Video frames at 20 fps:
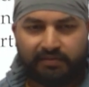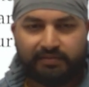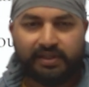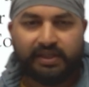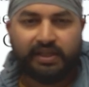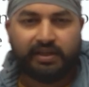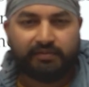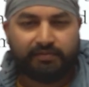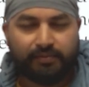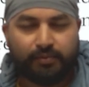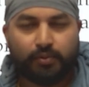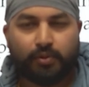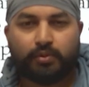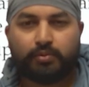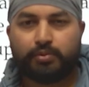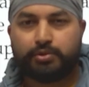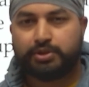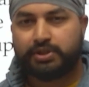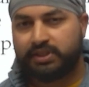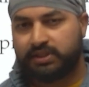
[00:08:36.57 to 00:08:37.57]
any review or
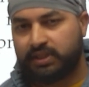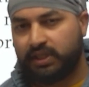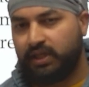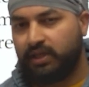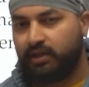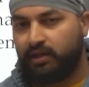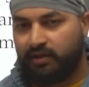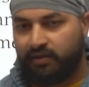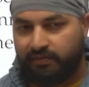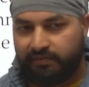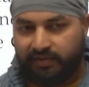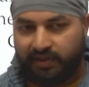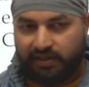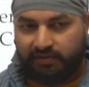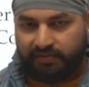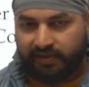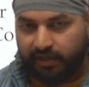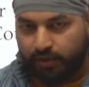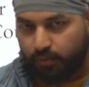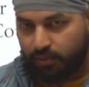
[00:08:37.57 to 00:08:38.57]
questions, feel
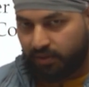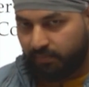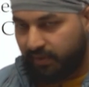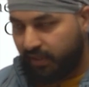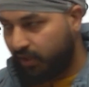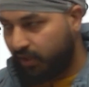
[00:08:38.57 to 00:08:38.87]
free to comment.